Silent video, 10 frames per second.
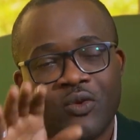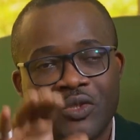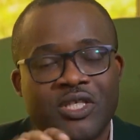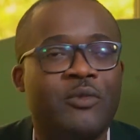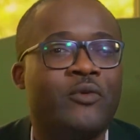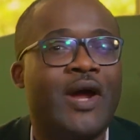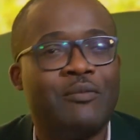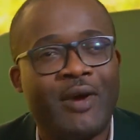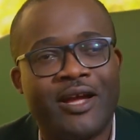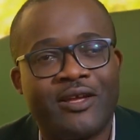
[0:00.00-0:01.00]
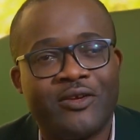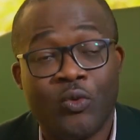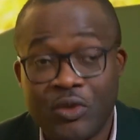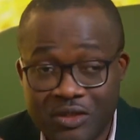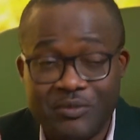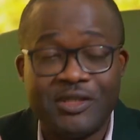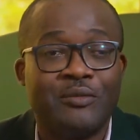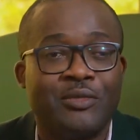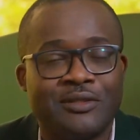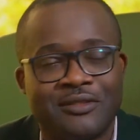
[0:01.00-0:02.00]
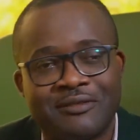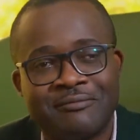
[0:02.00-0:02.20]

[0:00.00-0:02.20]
We shall be right back. You're watching Meet the Boss.